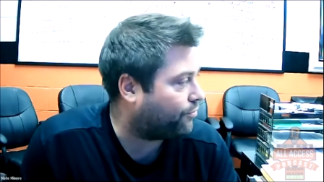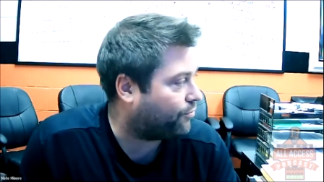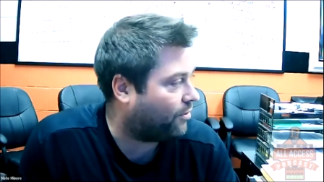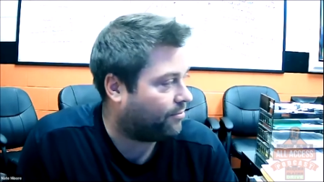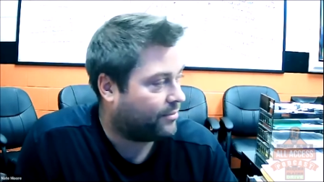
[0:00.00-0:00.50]

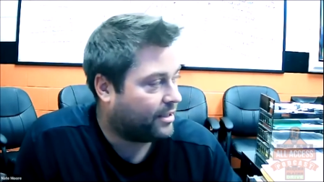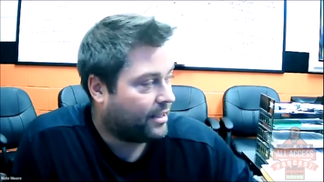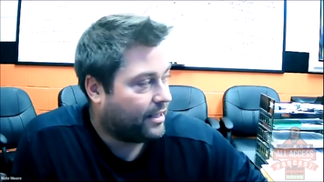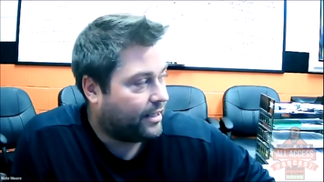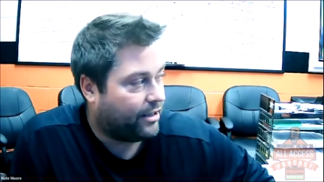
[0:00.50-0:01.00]
from,
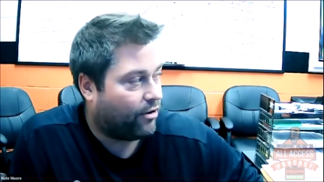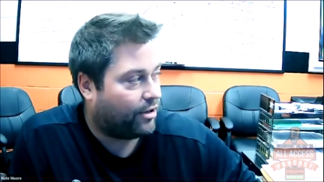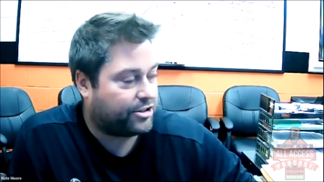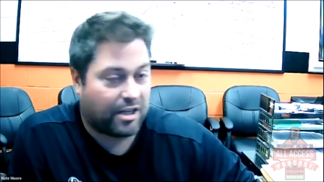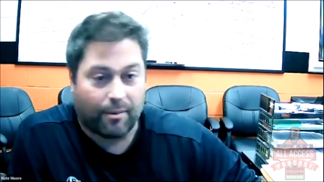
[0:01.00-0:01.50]
you
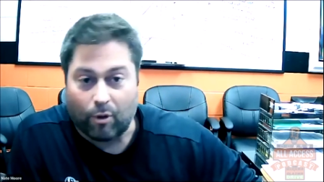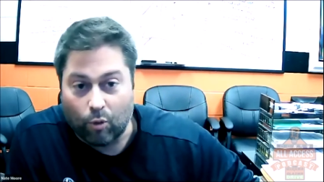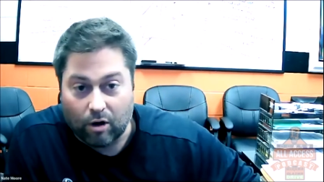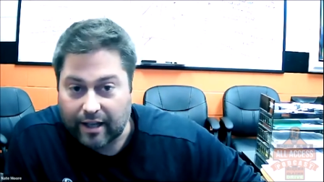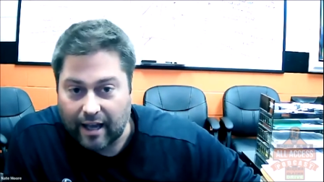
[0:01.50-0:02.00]
know, a summer
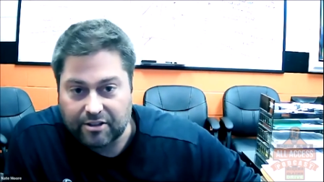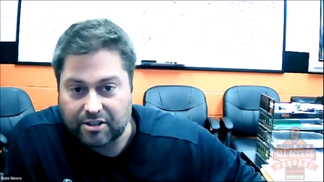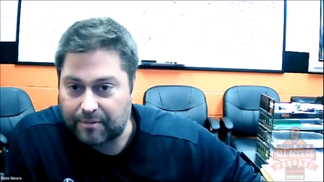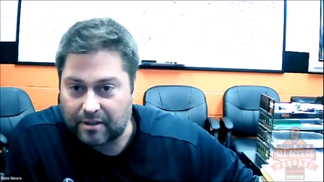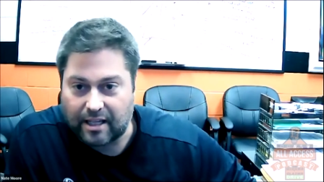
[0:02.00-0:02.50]
workout,
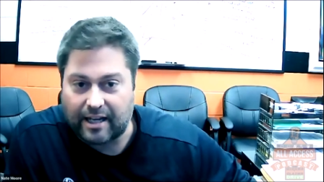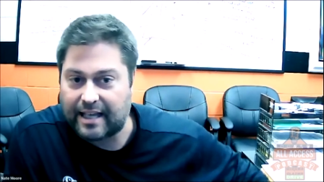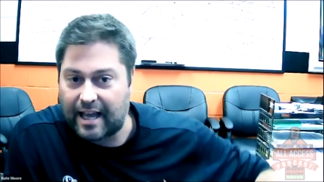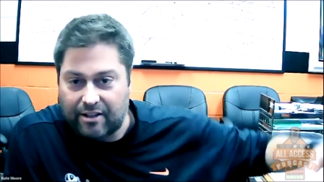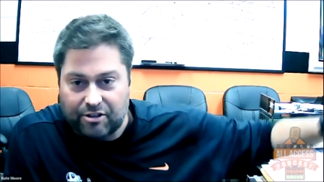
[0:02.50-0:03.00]
something like
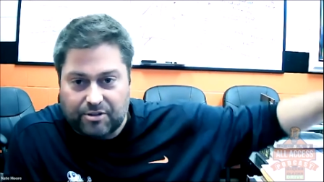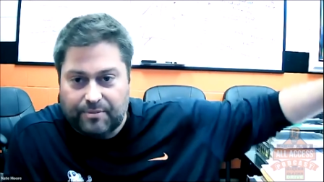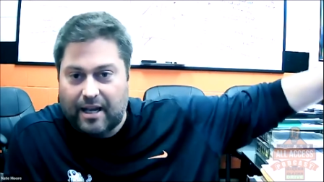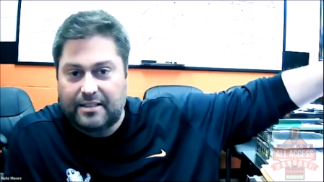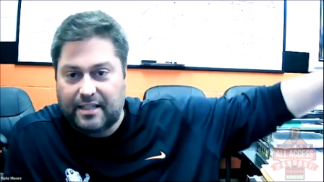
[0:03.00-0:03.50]
that. And there's
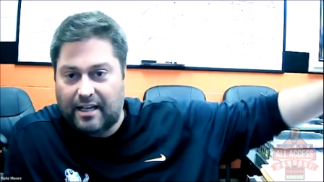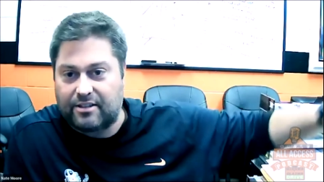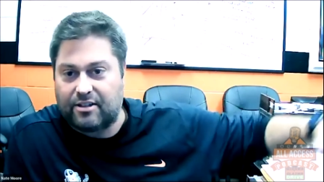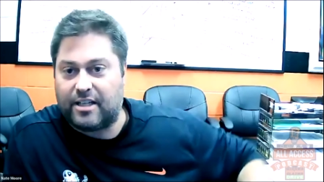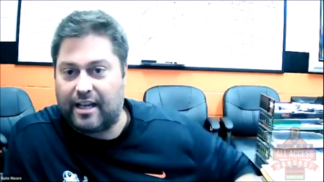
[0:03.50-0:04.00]
some guys
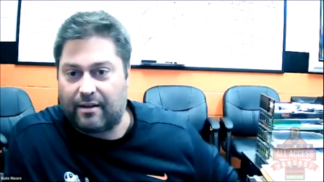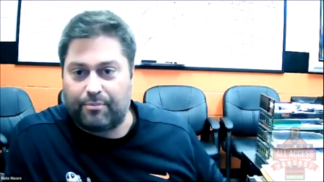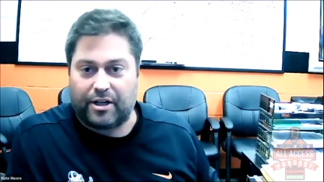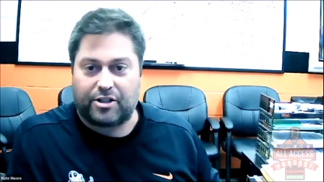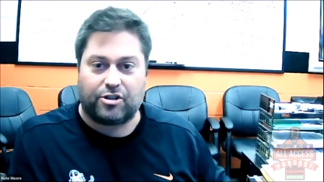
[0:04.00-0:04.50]
out there
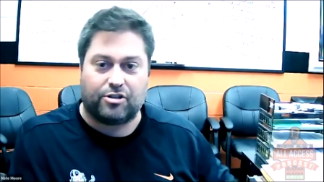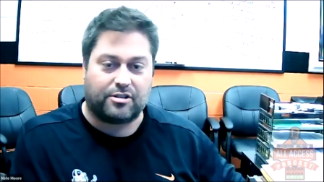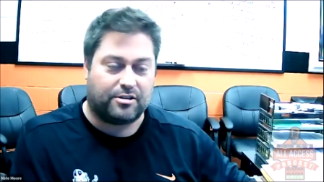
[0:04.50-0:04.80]
taking pictures